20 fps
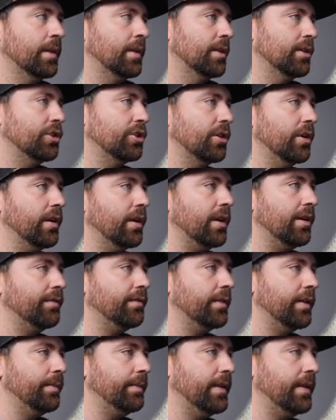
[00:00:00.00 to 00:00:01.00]
Sure
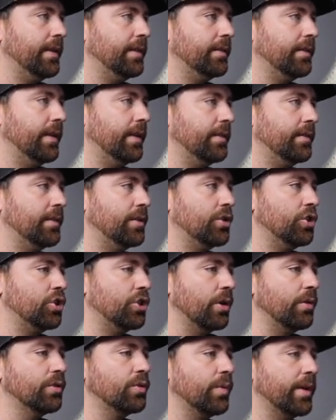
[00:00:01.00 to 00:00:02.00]
enough, I mean, it
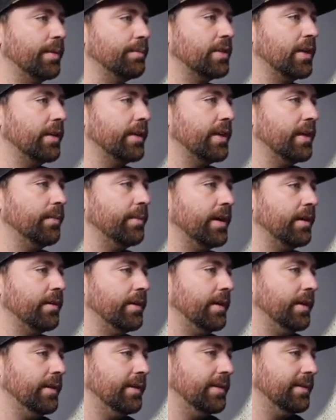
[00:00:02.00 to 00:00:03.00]
shows what I'm talking
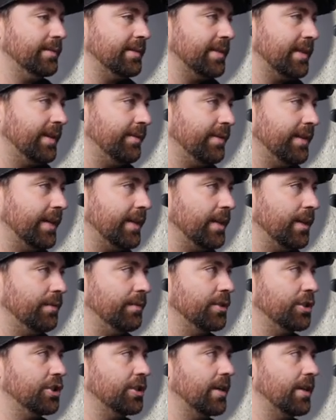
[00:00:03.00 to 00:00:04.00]
about, and it's not even that good of
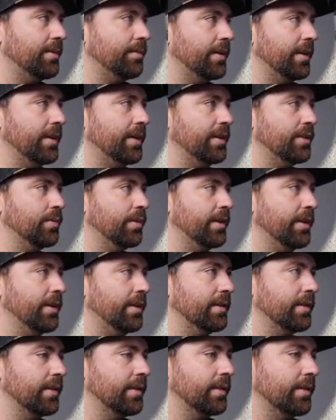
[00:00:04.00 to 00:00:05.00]
a shot, but it is what it
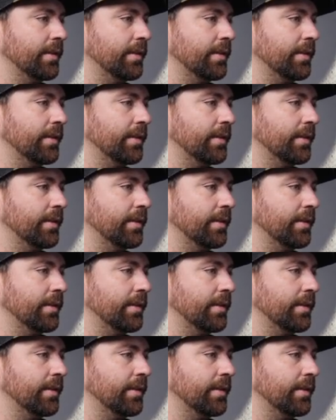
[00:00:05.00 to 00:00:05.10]
is.